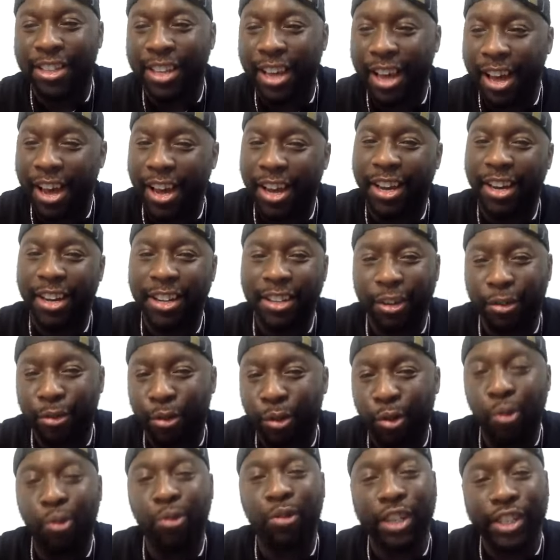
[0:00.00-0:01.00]
head because of
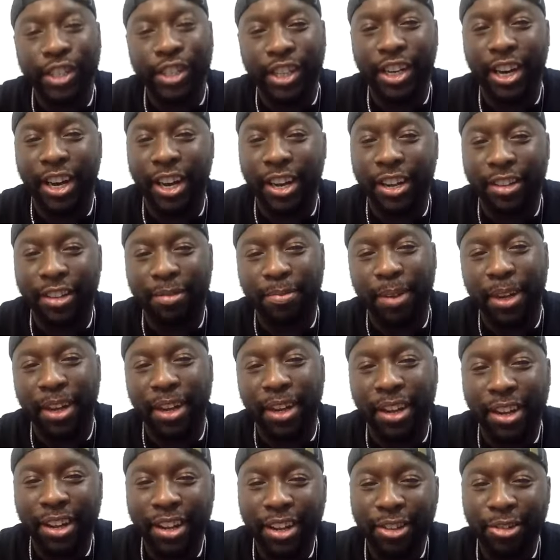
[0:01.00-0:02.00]
who Richard is,
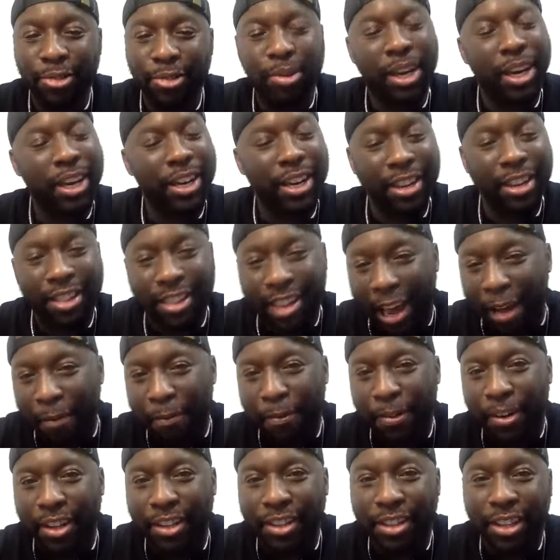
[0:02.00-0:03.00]
man. You getting in
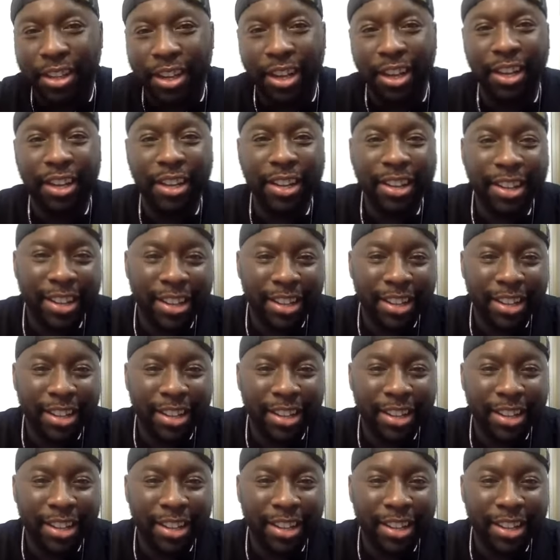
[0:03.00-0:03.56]
shape for this thing?